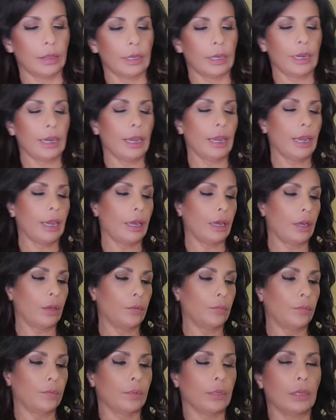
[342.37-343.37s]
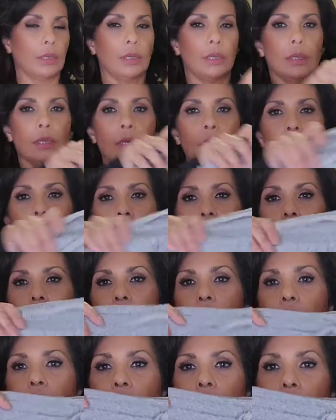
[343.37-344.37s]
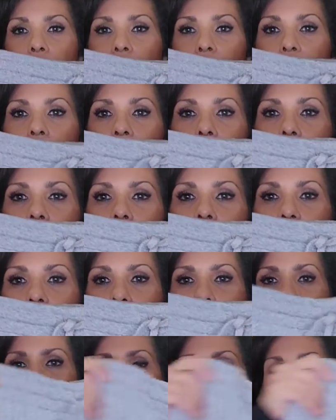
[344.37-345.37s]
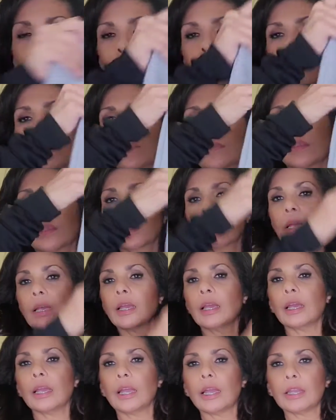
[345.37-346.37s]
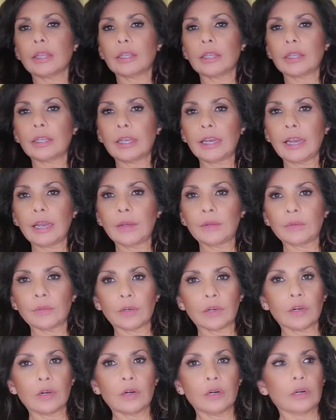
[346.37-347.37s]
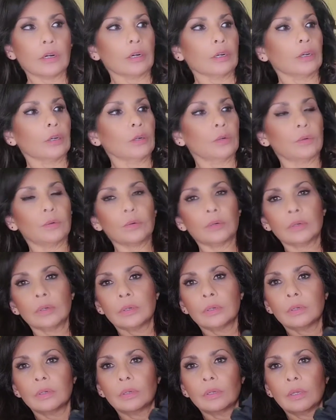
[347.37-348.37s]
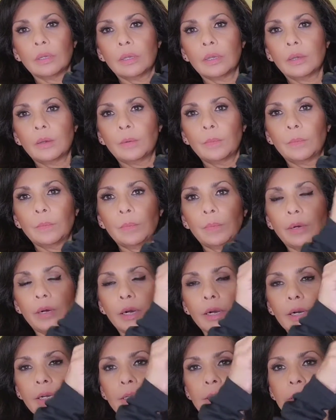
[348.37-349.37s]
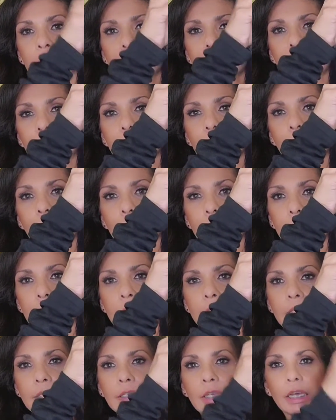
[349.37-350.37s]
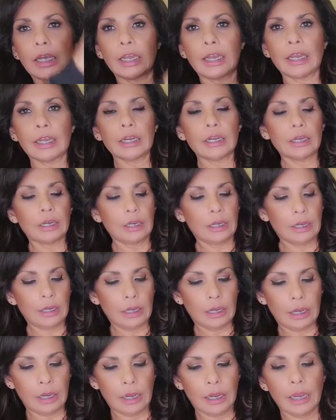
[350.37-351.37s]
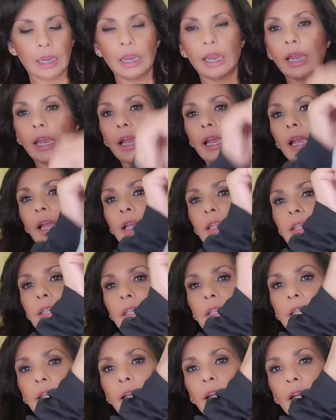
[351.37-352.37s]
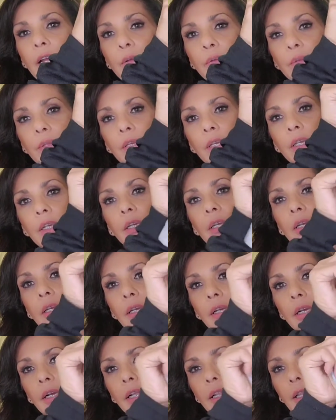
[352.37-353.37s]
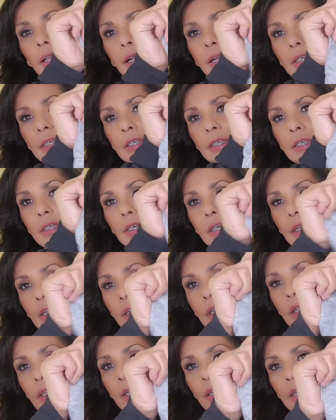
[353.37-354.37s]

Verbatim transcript: They have the tie at the top. And then they have the cargo pockets on the side. And then they have the elastic,